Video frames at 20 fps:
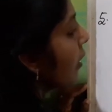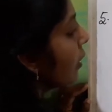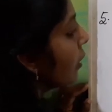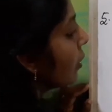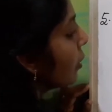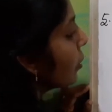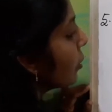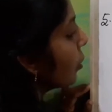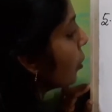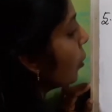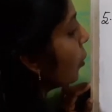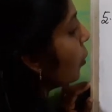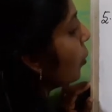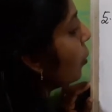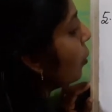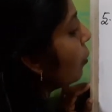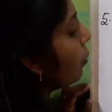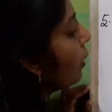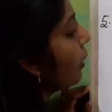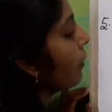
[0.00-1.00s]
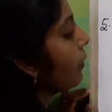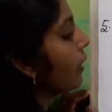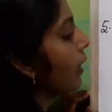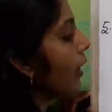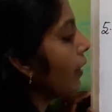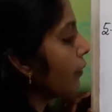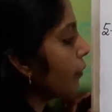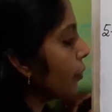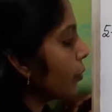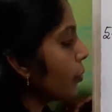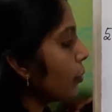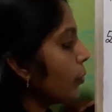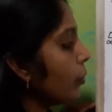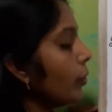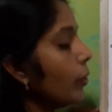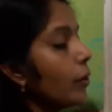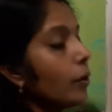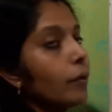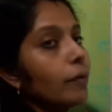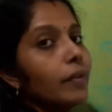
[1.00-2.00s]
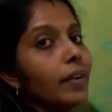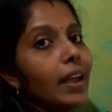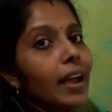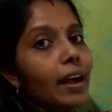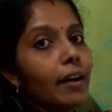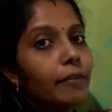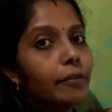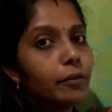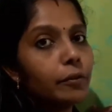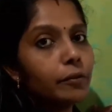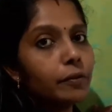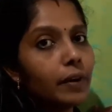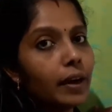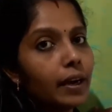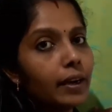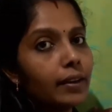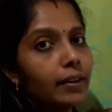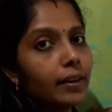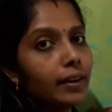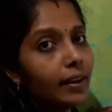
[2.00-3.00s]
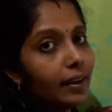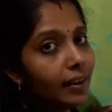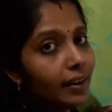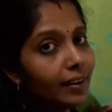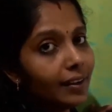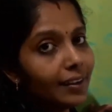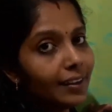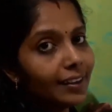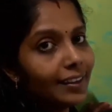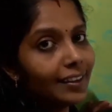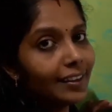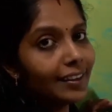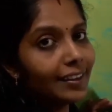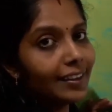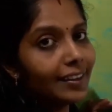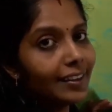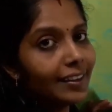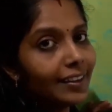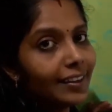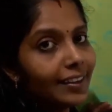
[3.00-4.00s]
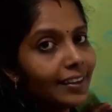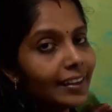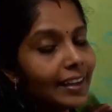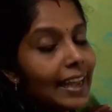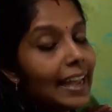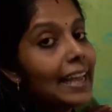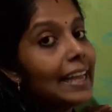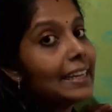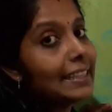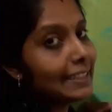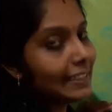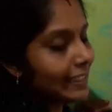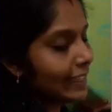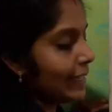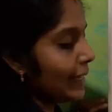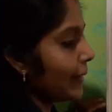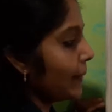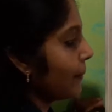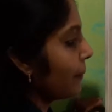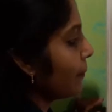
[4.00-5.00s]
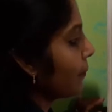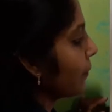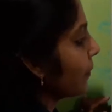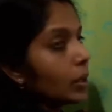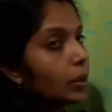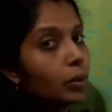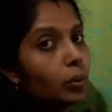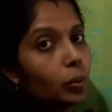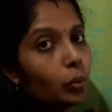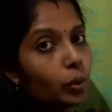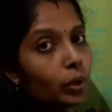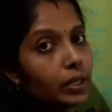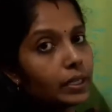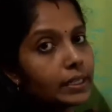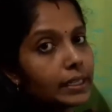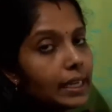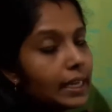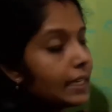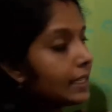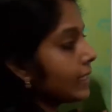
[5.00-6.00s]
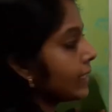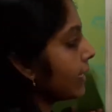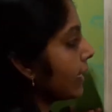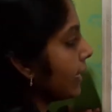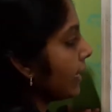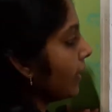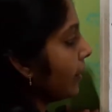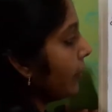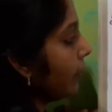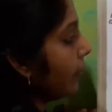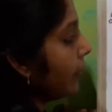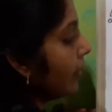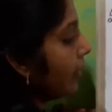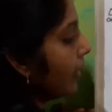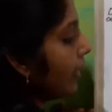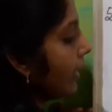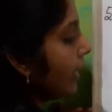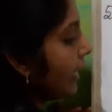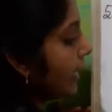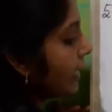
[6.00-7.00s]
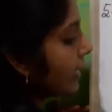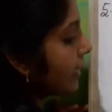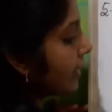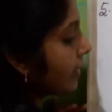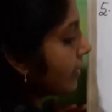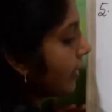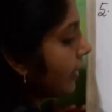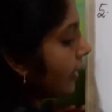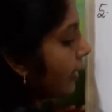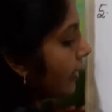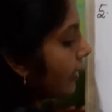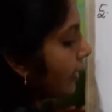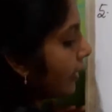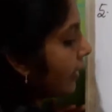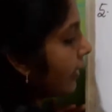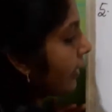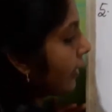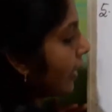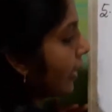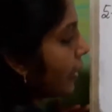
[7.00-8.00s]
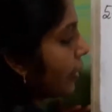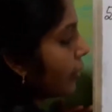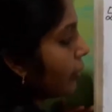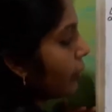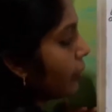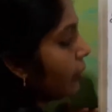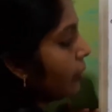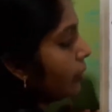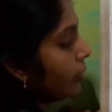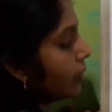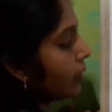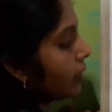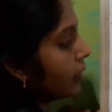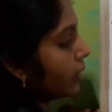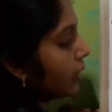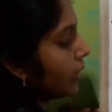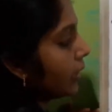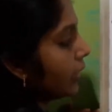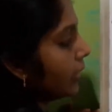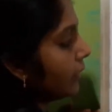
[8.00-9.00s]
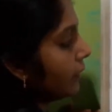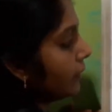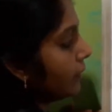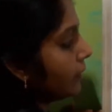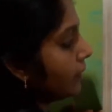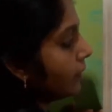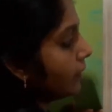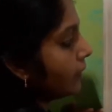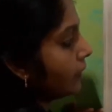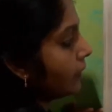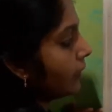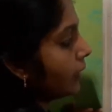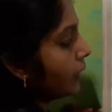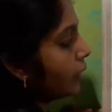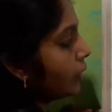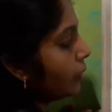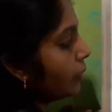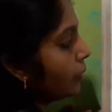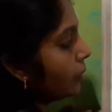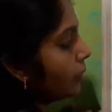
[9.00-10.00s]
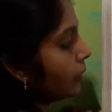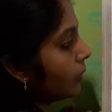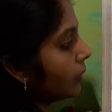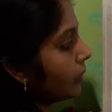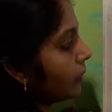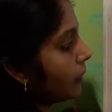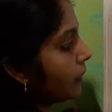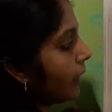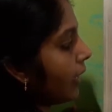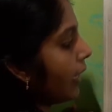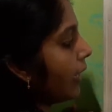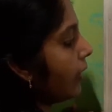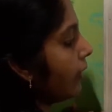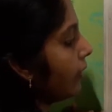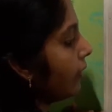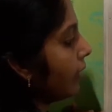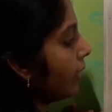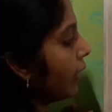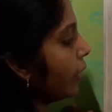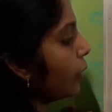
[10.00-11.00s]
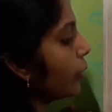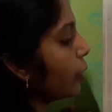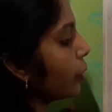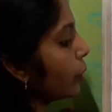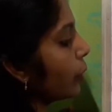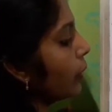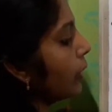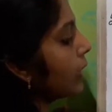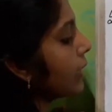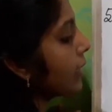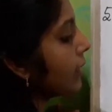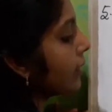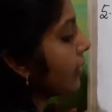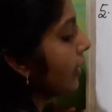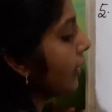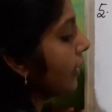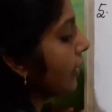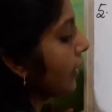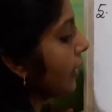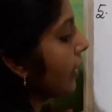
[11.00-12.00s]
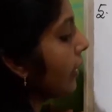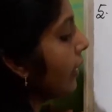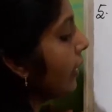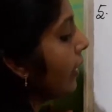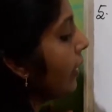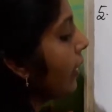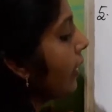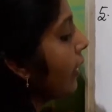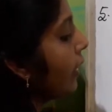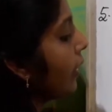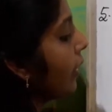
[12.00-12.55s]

So what we have to do? We have to find the LCM. What is LCM? It's 30, right? No, 3 into 5 into 2 is 30.